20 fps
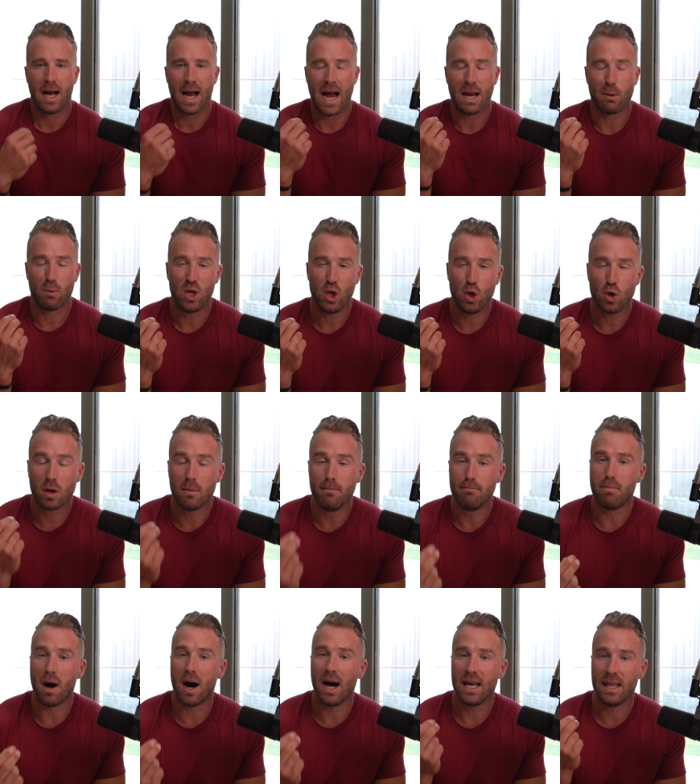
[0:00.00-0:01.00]
And when you
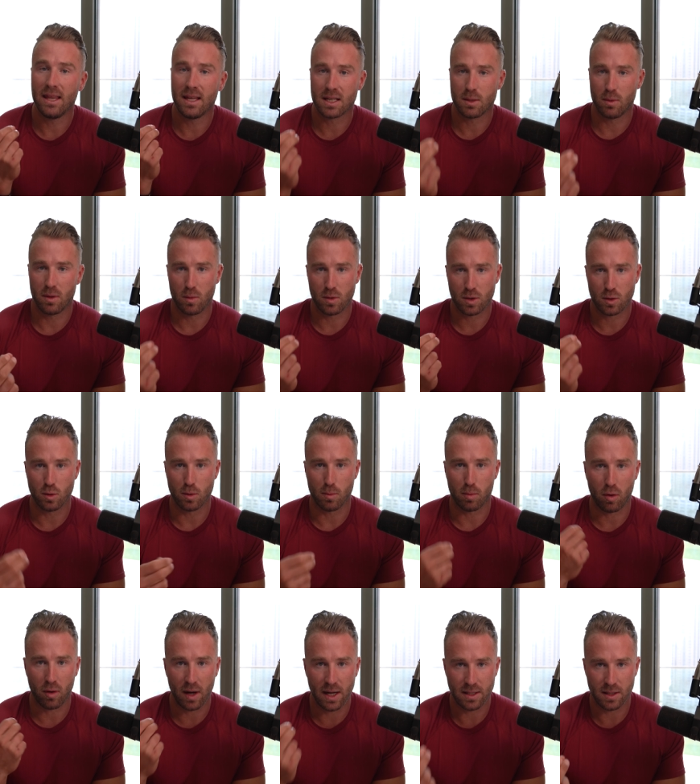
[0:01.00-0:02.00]
combine this with what's called
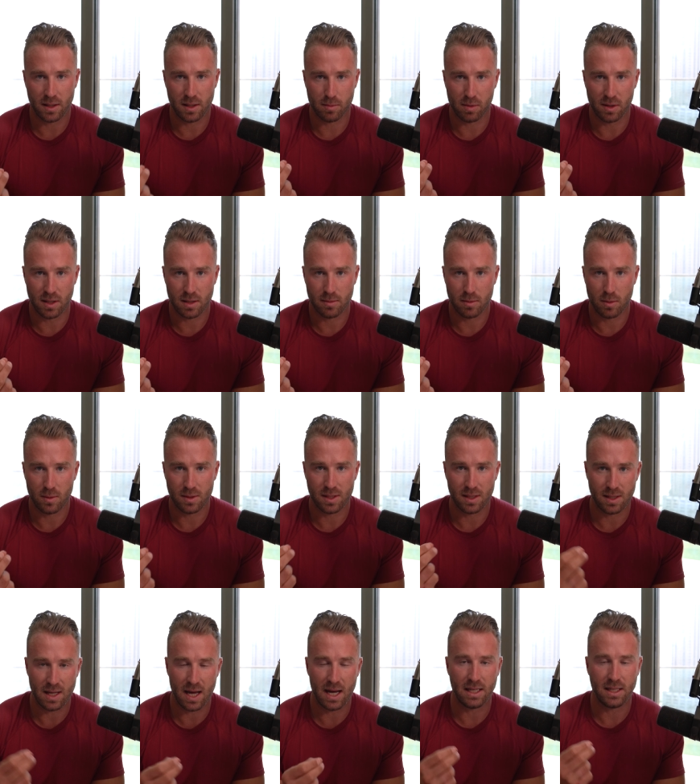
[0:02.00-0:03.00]
Pareto's principle, which
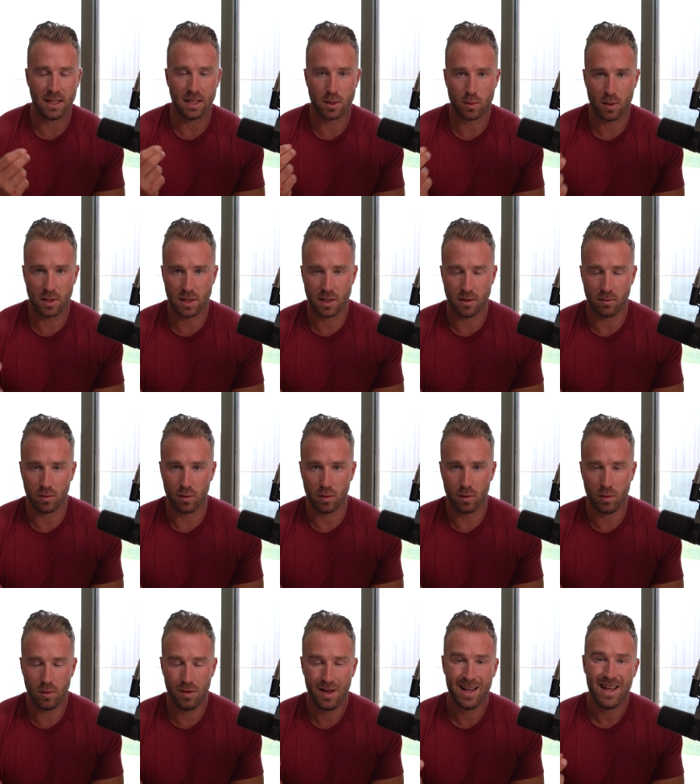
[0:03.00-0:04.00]
is the 80 20
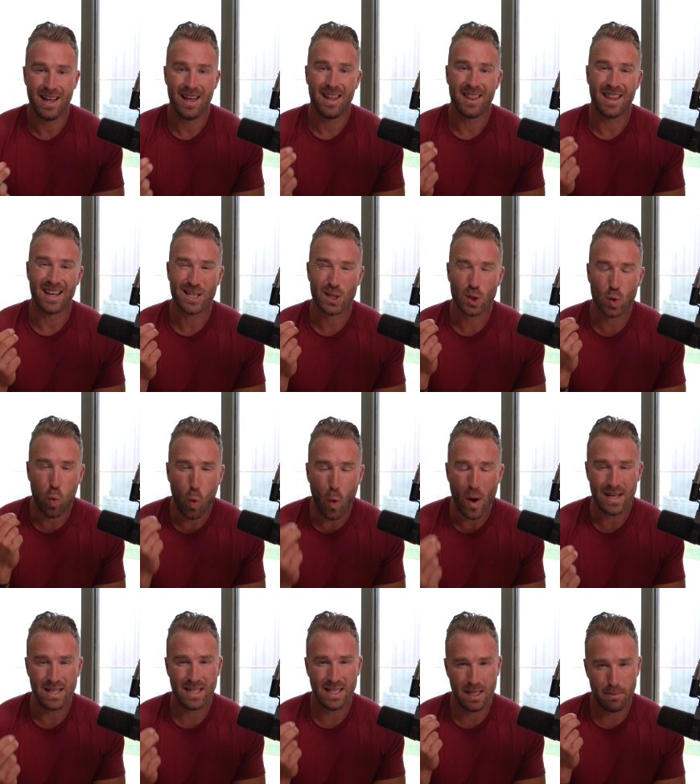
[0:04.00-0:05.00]
rule, that
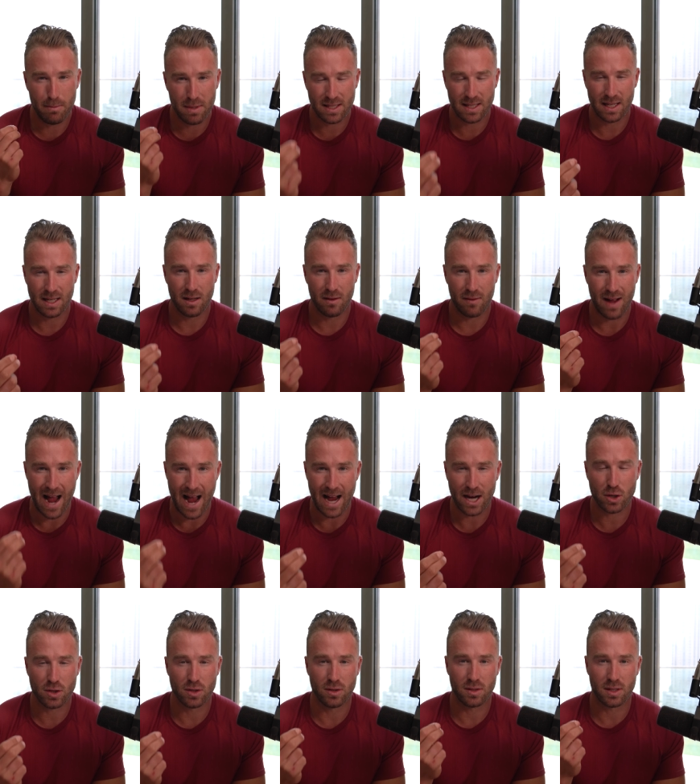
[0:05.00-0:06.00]
20% of
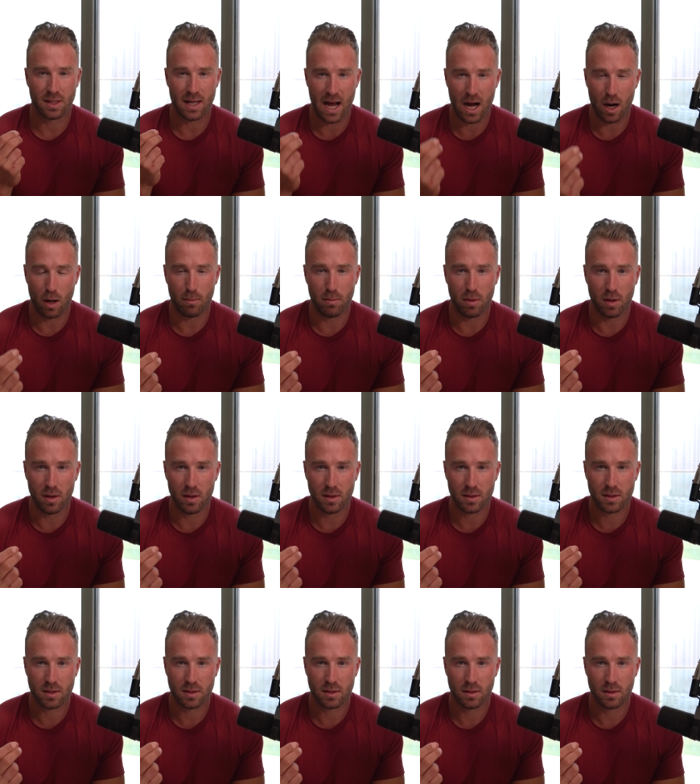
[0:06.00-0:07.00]
actions and
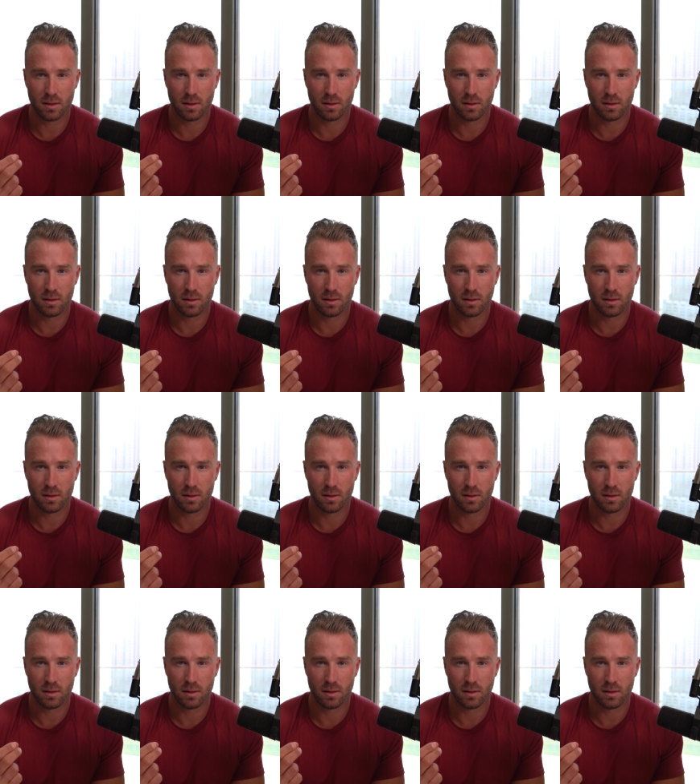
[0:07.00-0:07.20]
outputs